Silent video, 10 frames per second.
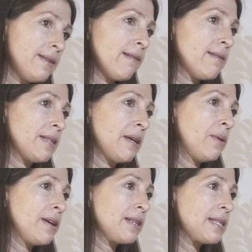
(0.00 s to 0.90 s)
since he
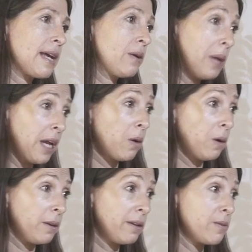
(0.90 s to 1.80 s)
was a week
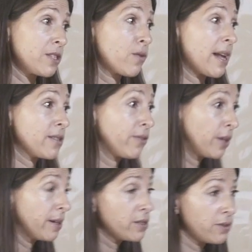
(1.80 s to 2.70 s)
old, he was
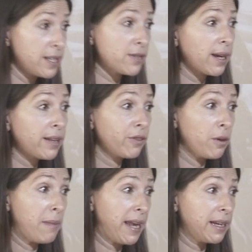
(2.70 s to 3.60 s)
transferred to Israel
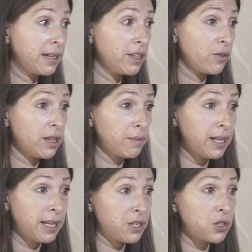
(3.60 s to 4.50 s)
for medical
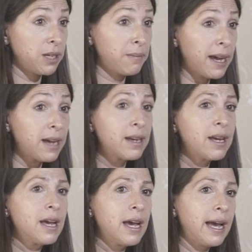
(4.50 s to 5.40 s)
treatment at Sheba
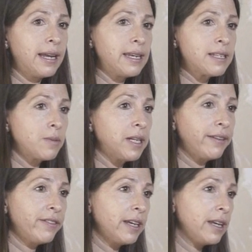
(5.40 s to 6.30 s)
and he's been
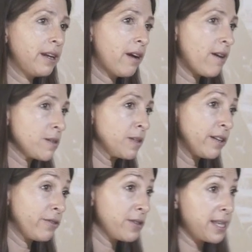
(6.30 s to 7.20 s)
living in the
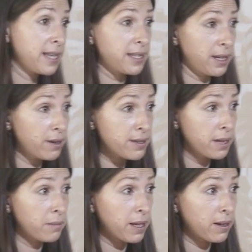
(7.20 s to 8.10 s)
hospital for six years.
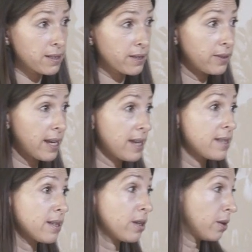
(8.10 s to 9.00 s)
And because of the
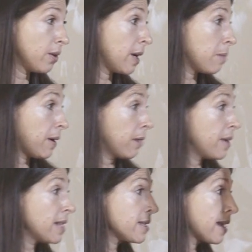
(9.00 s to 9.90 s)
security
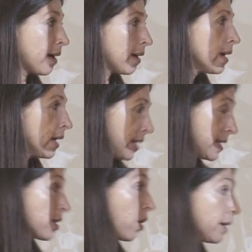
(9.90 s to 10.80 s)
permits, there
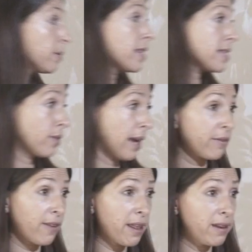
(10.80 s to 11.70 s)
he's only with his
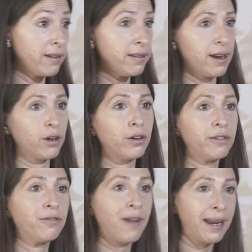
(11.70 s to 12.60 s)
grandfather. They are
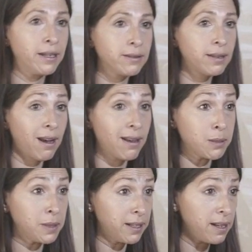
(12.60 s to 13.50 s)
confined to the
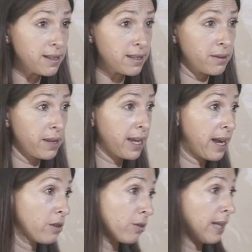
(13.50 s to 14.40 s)
hospital, so they
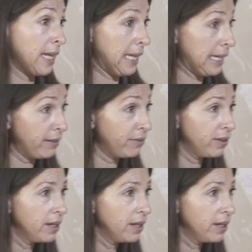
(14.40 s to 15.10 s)
can't really leave.